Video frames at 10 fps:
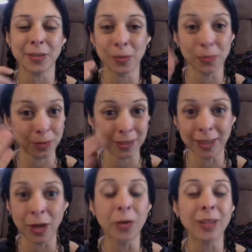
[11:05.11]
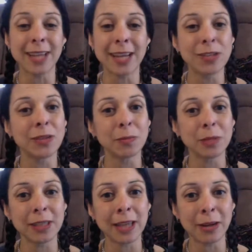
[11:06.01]
or it takes you
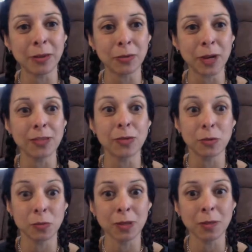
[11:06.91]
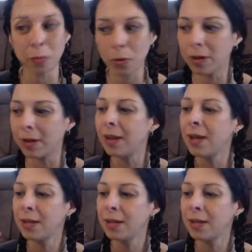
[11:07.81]
completely out of the race. So it's really important.